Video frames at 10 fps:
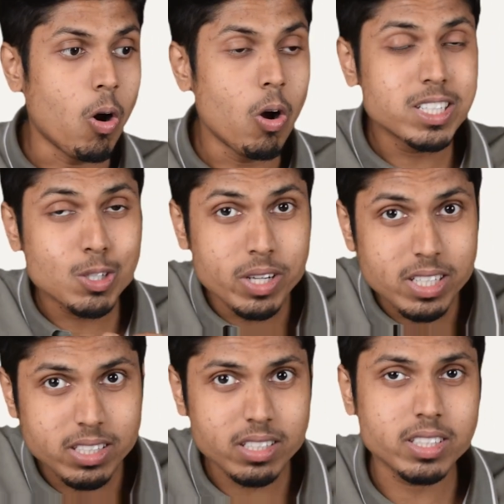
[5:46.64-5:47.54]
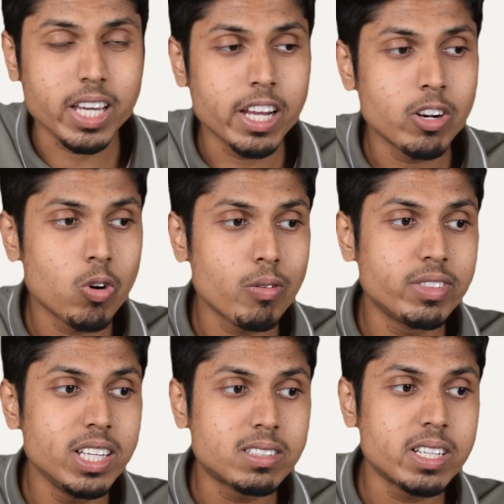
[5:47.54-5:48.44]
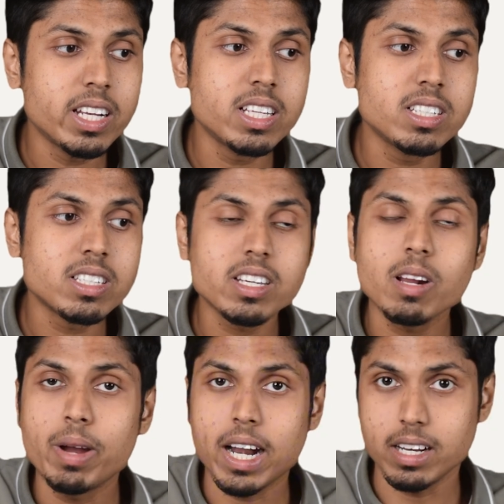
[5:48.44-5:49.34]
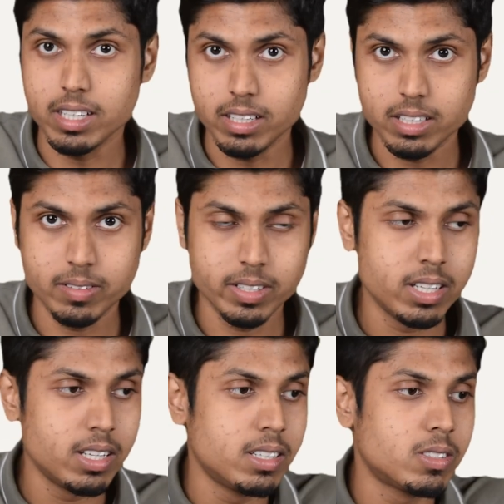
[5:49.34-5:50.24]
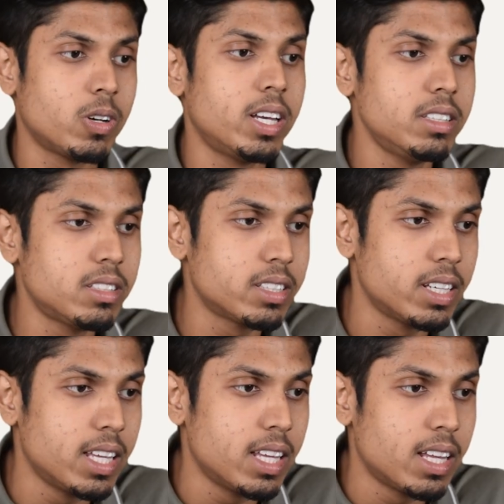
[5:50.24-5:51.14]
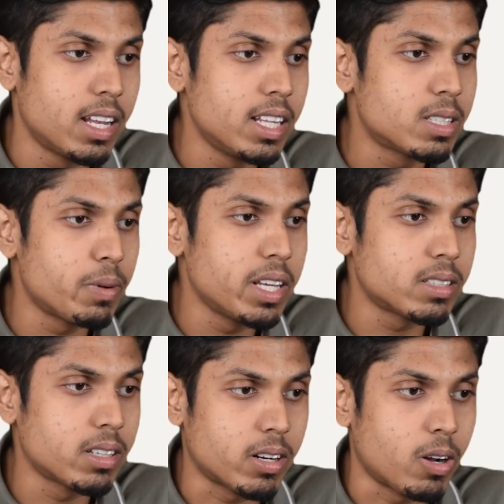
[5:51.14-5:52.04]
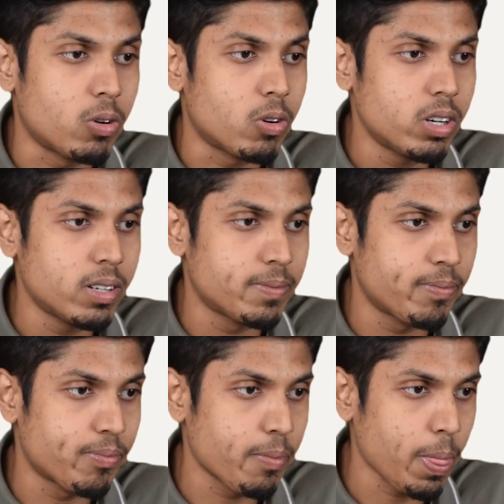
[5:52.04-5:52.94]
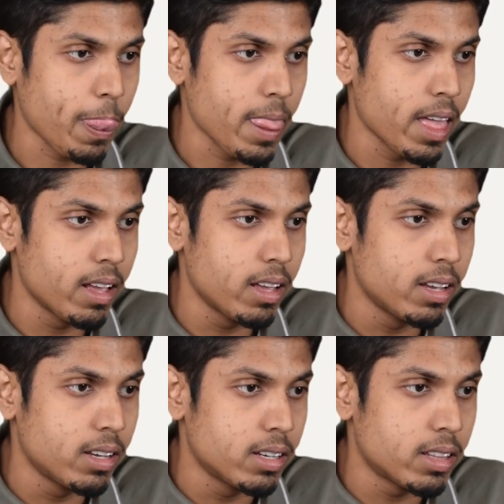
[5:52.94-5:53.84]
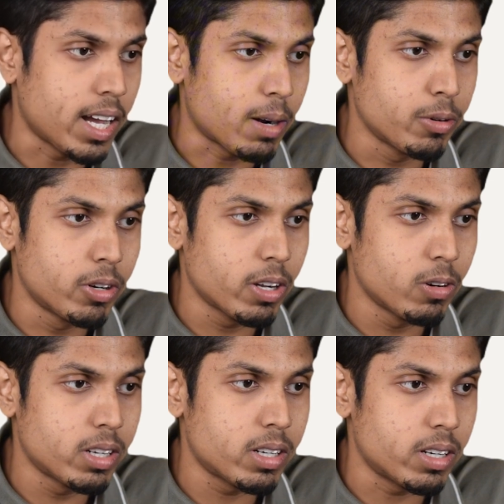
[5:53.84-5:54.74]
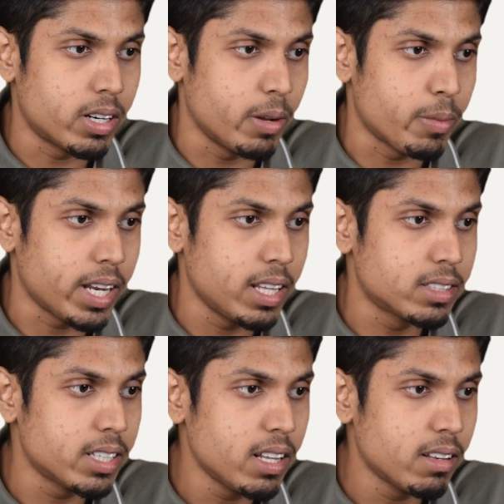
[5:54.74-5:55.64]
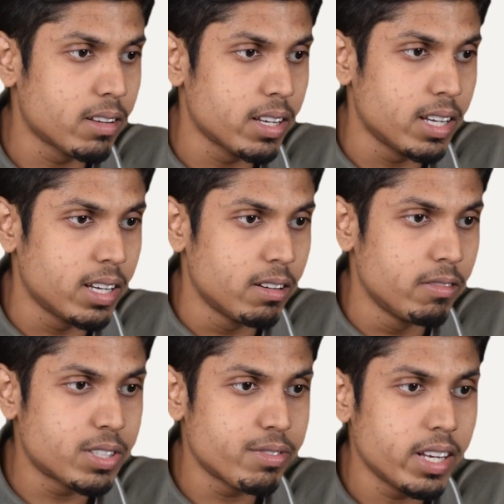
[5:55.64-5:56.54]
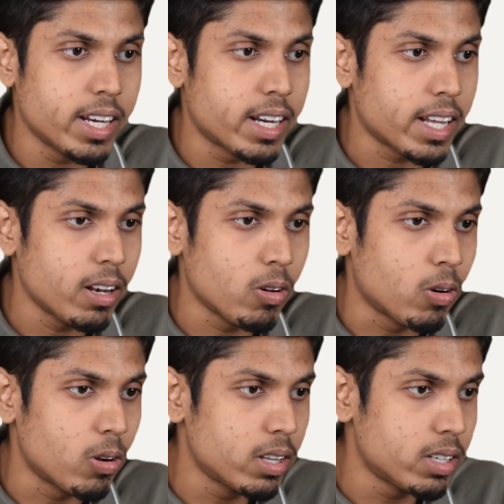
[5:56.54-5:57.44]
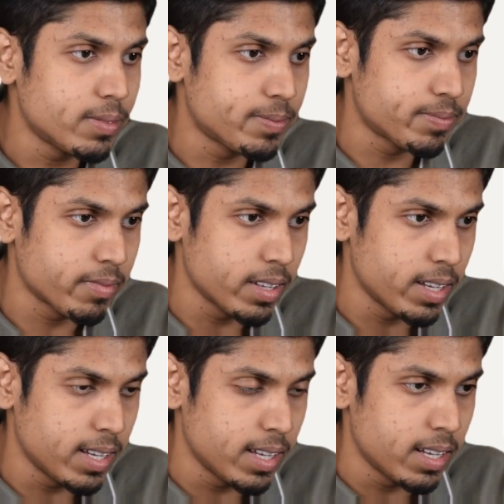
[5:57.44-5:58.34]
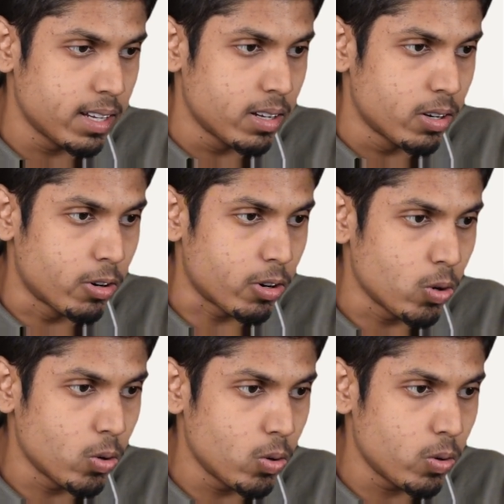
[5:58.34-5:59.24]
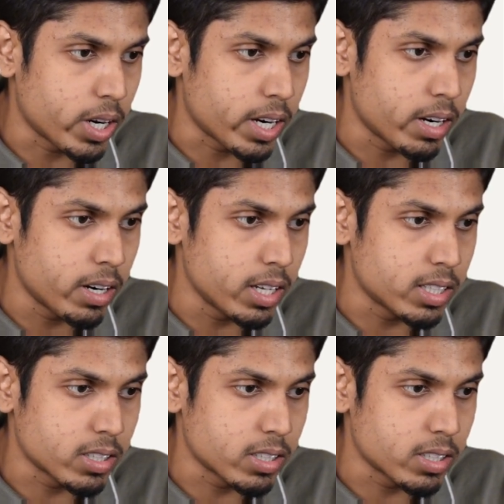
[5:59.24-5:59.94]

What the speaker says: all squares in the second row of these three regions are abandoned. So hence, let's place the crown on that particular remaining cell, which will entail all the row and